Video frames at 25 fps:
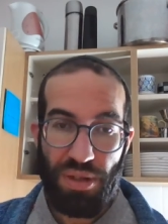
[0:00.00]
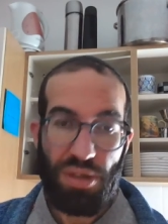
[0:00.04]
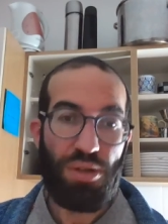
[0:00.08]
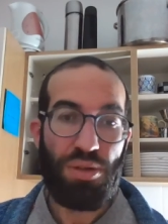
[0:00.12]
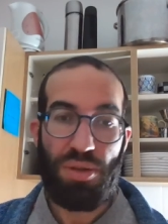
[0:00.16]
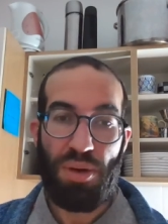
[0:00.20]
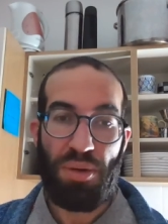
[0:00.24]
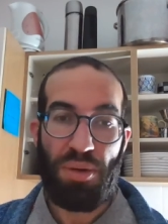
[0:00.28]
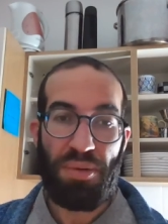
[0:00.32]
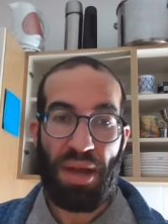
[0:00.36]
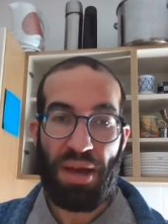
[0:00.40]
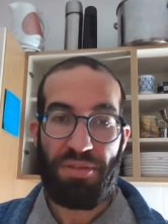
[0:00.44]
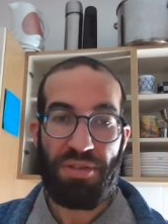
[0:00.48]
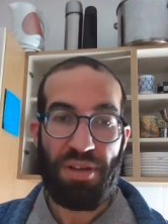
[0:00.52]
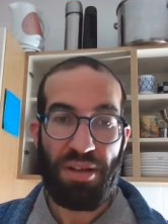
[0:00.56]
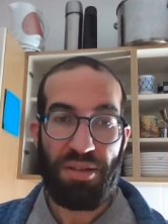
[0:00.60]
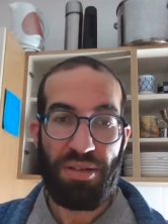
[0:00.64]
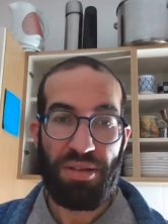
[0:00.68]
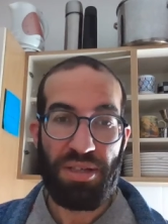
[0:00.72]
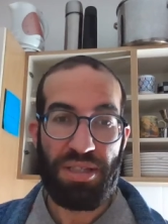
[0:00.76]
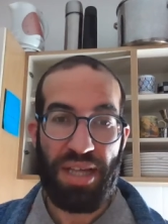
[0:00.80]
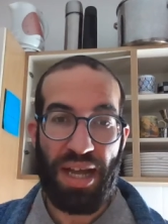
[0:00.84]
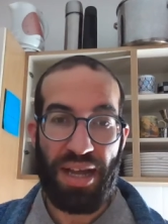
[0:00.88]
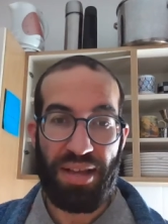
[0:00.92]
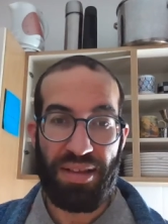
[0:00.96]
you don't have to
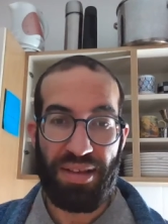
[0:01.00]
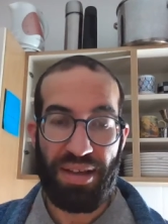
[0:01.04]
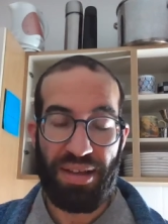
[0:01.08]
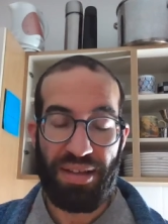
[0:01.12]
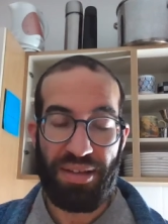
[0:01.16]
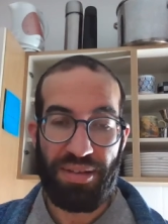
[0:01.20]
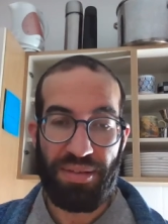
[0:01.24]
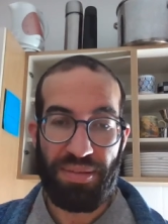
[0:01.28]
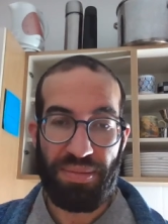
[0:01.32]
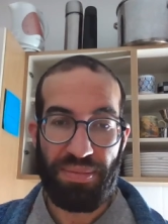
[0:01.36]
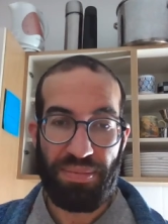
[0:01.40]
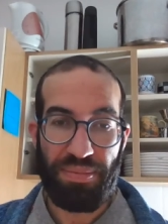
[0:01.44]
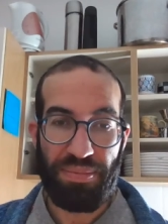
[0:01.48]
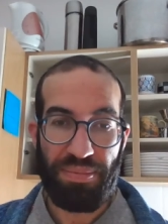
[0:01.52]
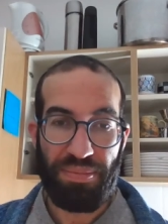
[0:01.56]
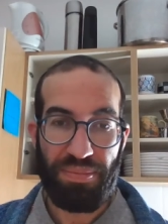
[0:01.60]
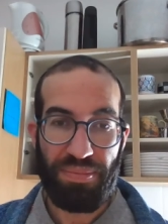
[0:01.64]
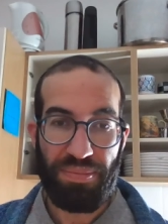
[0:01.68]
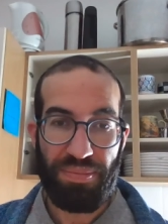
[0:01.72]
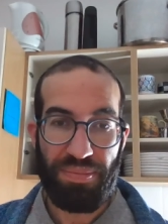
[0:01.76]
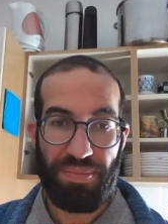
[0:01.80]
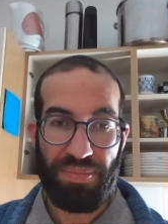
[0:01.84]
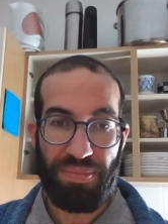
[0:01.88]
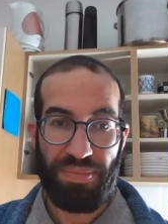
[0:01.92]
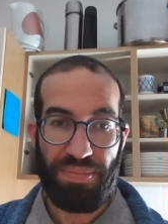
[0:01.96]
understand it
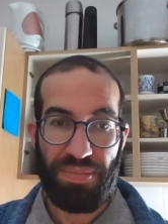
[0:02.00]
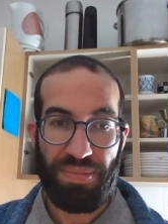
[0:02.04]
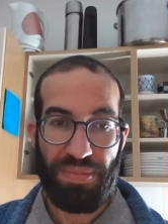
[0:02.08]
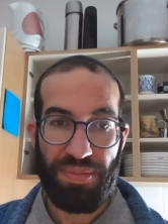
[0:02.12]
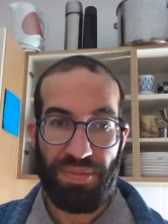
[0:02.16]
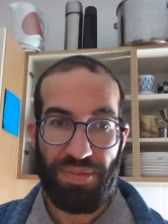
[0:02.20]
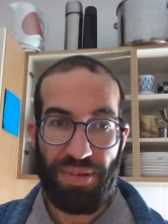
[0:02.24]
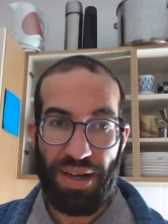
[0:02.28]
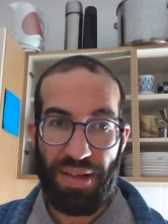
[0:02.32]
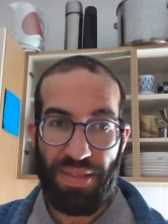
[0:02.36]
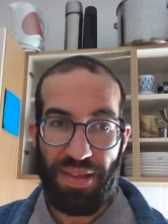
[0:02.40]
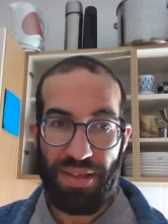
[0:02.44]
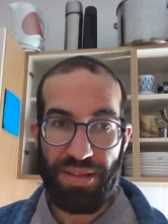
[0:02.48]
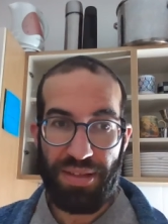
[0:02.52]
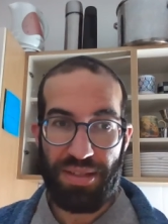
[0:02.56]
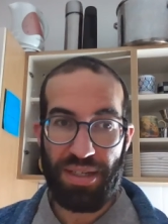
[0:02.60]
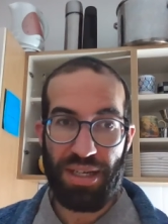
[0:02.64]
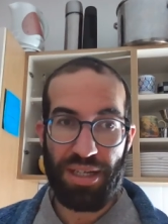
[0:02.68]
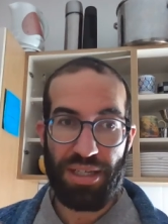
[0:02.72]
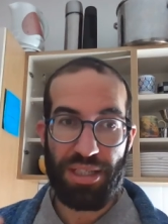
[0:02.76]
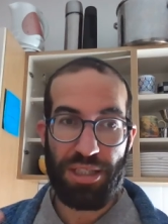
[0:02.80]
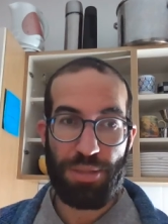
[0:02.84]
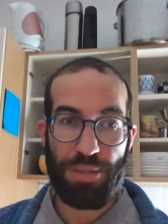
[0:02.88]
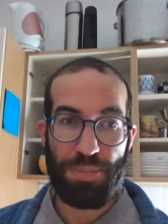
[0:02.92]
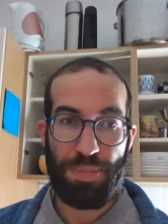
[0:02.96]
right? There's
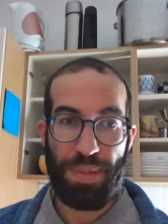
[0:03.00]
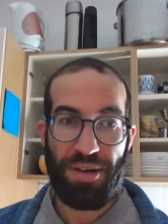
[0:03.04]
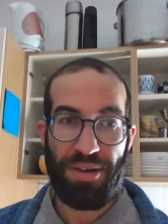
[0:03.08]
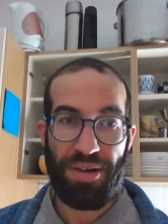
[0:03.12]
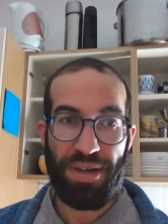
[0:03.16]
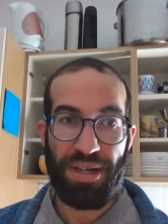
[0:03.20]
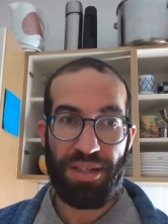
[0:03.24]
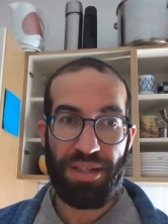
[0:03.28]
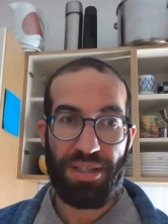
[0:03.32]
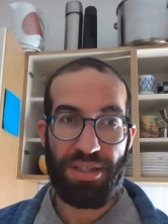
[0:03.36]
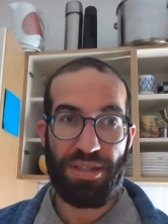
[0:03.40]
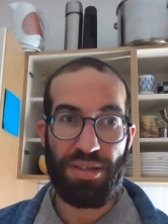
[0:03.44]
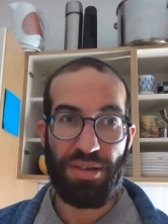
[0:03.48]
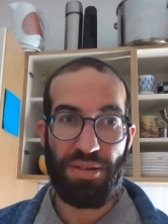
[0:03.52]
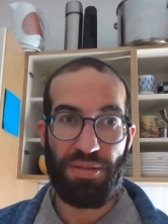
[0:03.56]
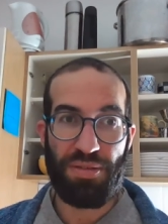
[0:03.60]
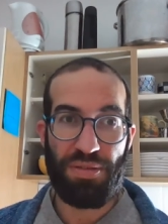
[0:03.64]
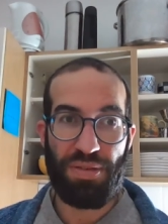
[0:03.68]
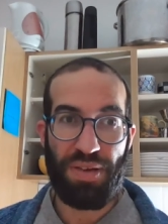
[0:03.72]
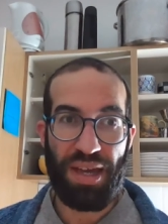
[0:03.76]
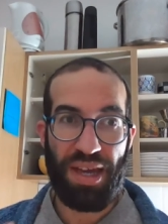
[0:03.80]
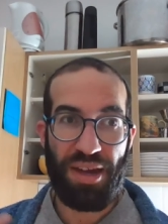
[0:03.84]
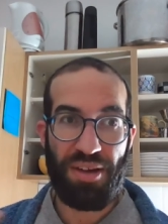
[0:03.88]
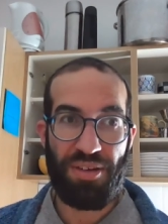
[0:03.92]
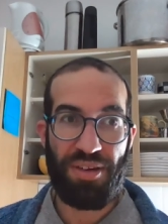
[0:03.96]
an experience of
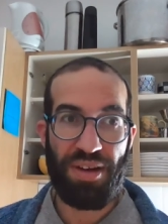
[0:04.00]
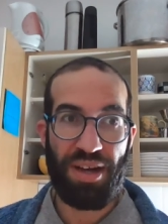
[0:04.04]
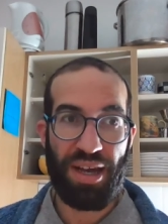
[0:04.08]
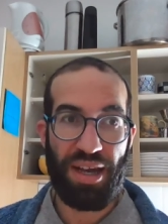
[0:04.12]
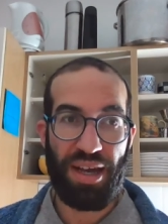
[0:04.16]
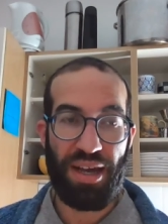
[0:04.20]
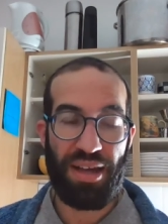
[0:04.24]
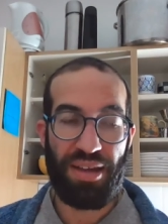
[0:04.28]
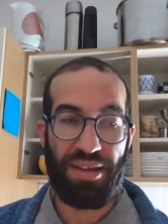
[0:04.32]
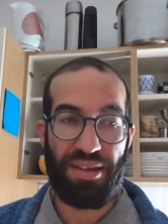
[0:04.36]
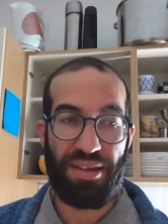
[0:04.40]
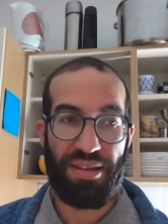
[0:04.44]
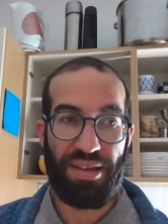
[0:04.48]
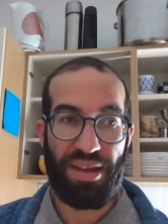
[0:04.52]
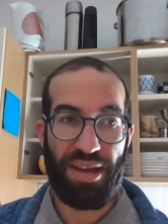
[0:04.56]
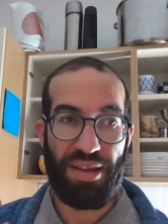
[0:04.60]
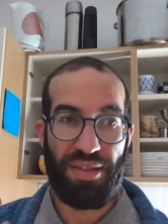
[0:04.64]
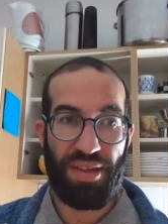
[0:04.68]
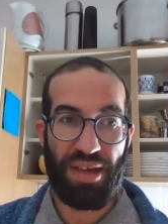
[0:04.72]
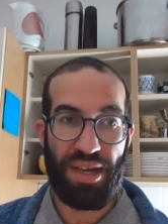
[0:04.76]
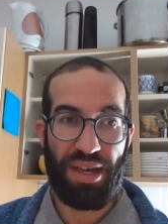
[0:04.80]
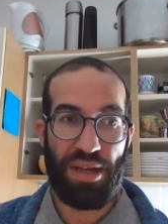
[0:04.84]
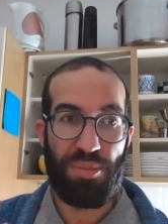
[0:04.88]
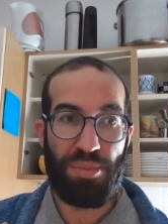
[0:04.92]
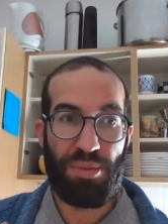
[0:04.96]
hearing it
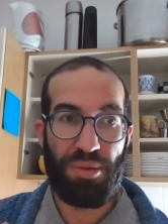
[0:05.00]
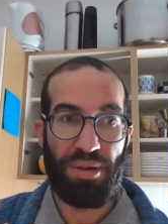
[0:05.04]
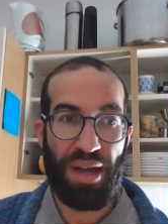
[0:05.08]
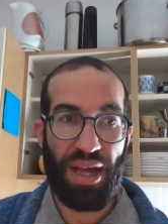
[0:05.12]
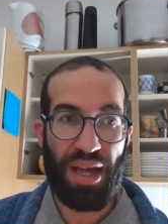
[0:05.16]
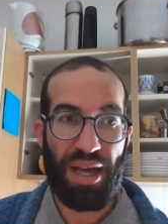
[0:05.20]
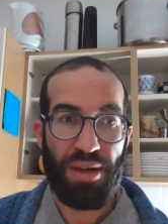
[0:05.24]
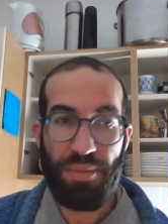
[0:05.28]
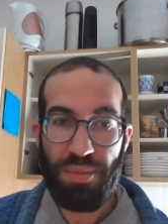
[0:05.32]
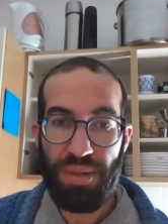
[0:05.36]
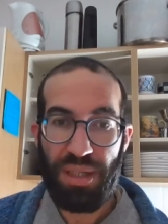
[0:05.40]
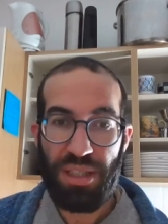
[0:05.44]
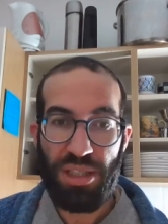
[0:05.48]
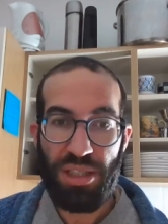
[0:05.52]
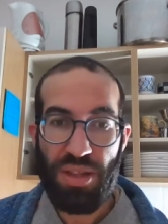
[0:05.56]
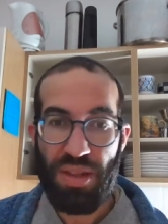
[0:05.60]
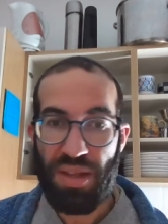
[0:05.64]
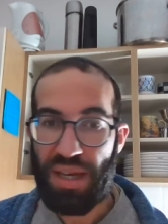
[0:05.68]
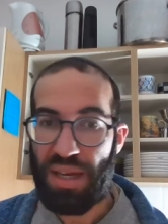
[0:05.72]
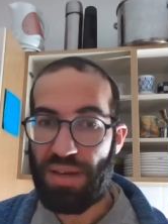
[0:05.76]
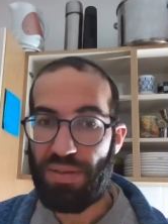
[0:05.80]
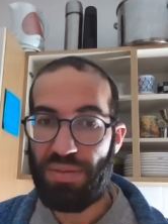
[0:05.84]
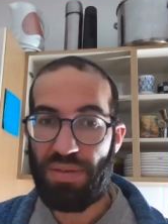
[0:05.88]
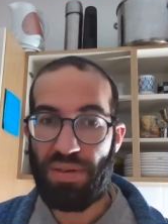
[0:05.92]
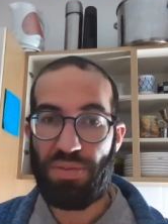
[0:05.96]
in the Hebrew language
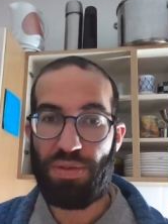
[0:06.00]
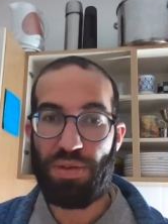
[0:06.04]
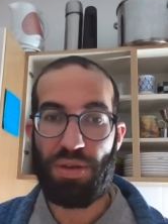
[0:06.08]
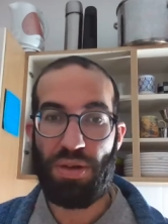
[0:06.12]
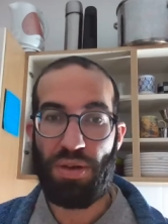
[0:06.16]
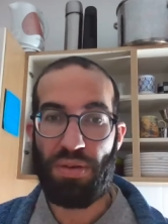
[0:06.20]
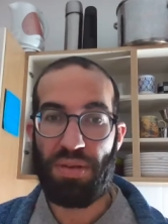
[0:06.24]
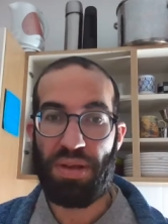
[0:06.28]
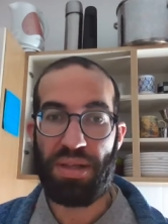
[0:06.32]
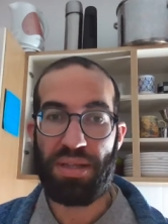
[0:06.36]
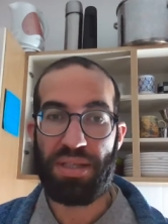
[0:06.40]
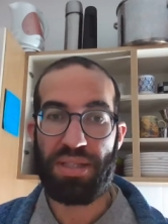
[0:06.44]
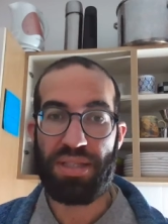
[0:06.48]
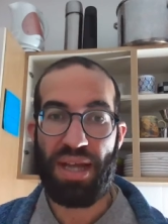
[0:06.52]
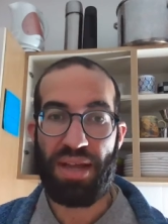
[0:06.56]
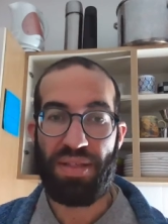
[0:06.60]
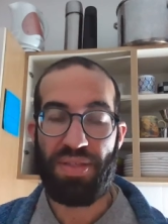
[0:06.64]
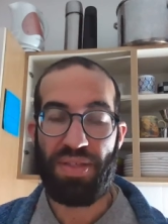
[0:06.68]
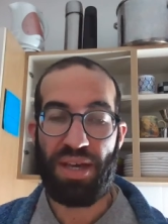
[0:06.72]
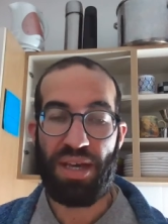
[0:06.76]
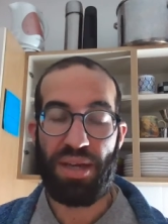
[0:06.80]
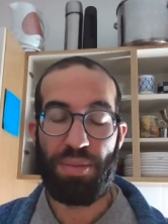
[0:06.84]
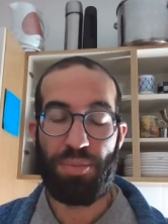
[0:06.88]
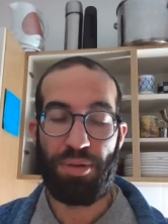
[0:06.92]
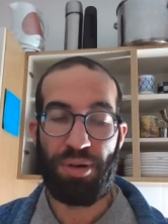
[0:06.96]
that even if you don't
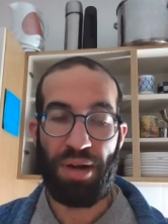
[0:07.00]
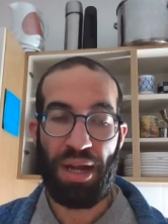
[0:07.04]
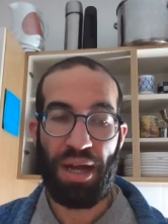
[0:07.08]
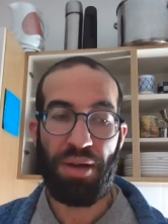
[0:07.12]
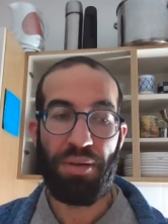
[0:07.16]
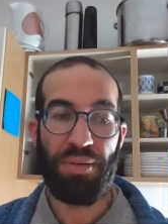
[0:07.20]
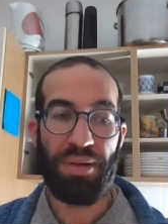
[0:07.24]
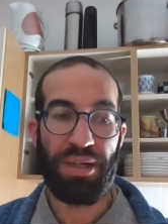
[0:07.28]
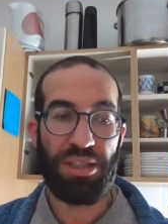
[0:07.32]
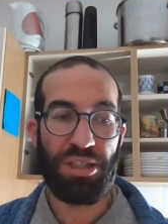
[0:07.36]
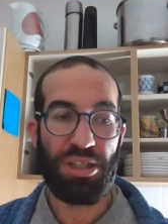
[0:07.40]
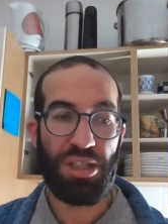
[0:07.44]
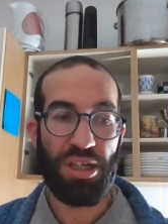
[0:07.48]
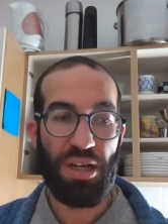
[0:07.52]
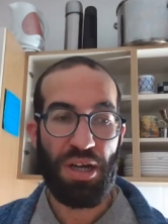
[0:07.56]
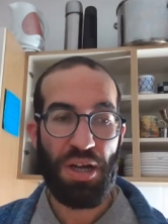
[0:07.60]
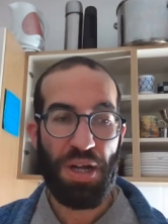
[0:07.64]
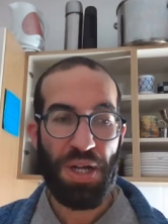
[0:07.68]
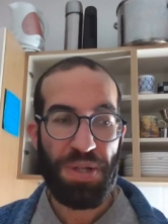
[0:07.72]
understand the Hebrew language,